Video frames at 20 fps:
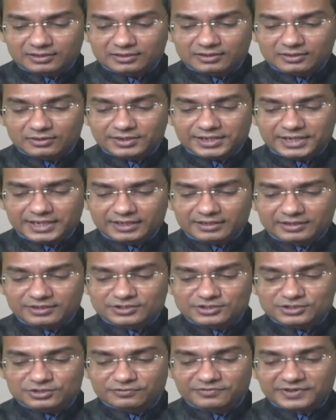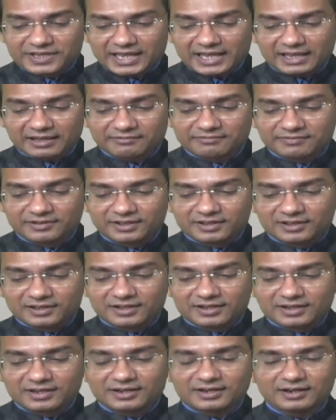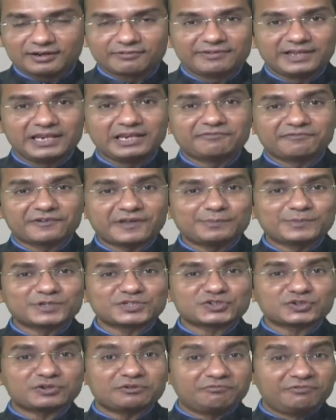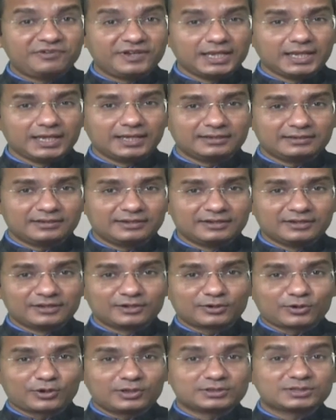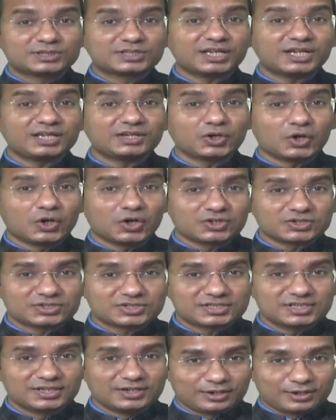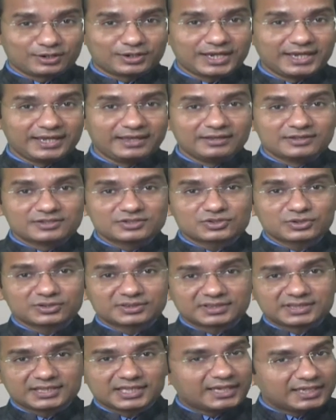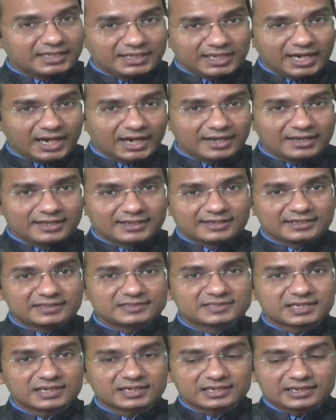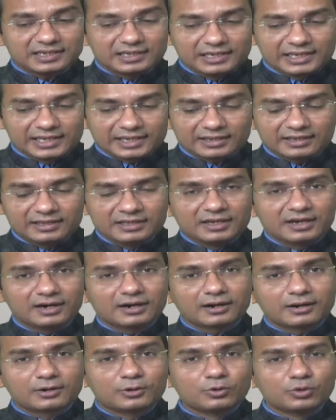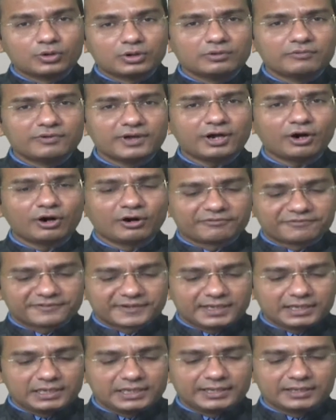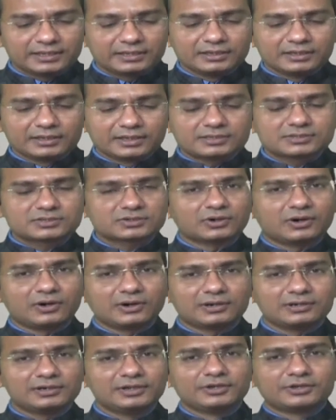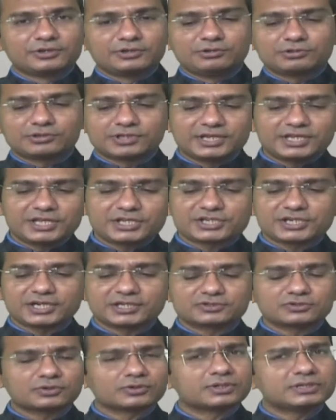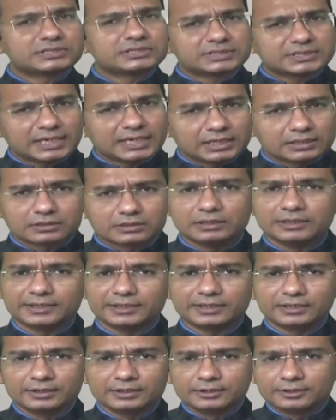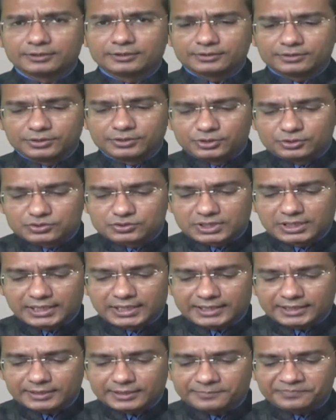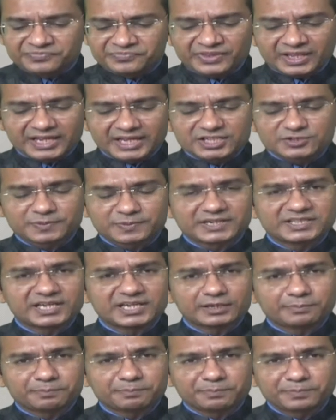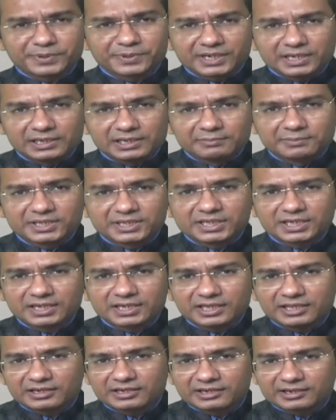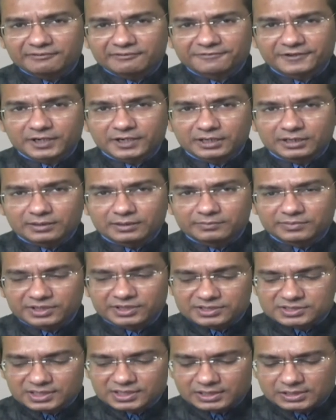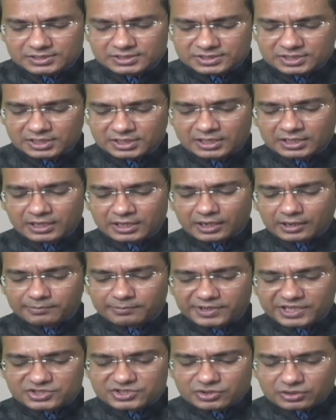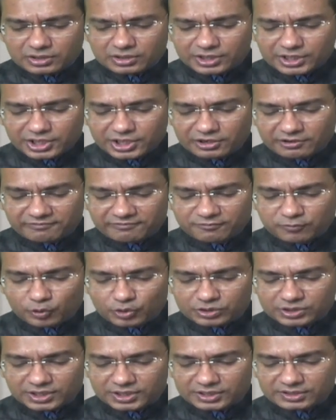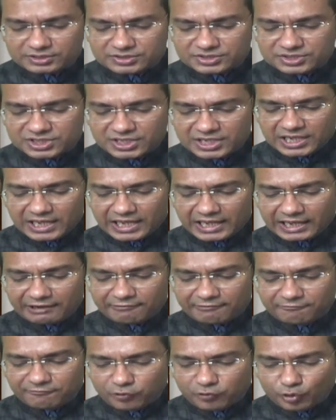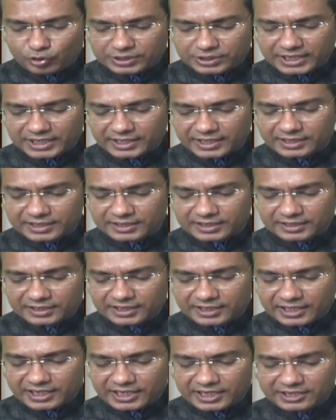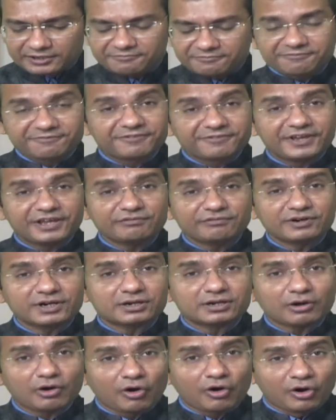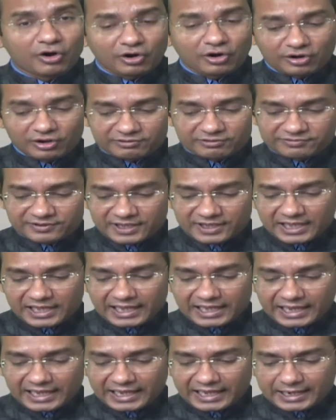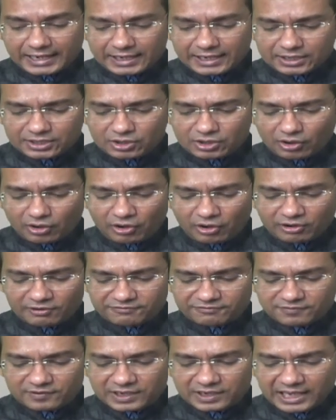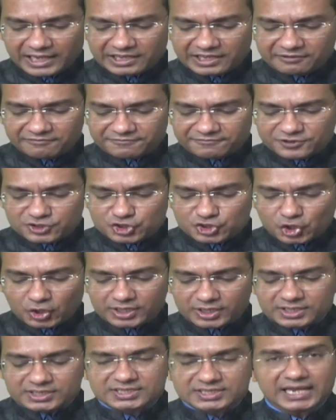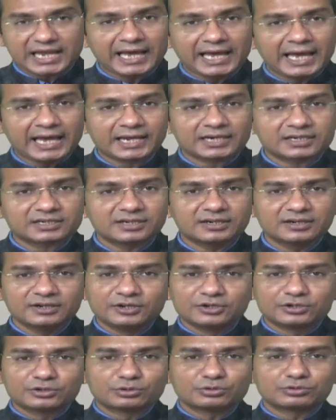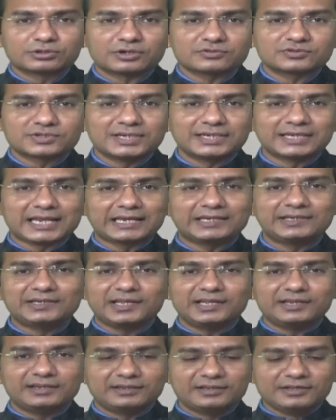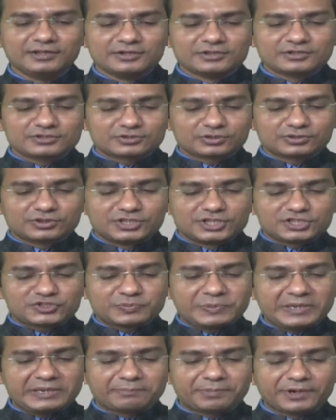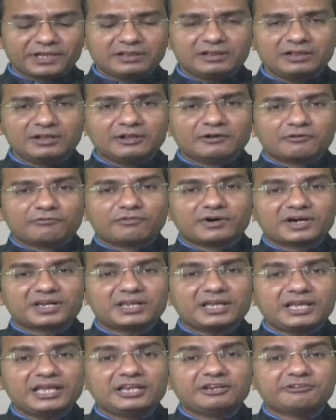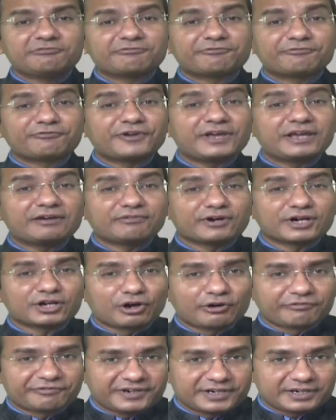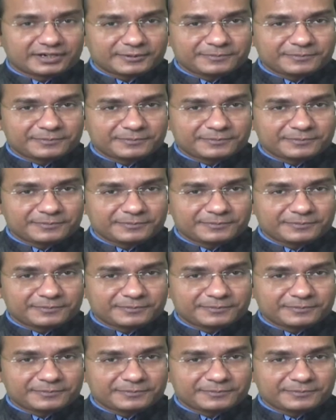Okay, so we have a very famous villain called Thanos. Okay, so euthanasia is a killing. A good way of killing is called euthanasia. So recently, New Zealand, as per their preliminary referendum results, a majority of voters have voted in favor of End of Life Choice Act 2019. So this people were in favor of it.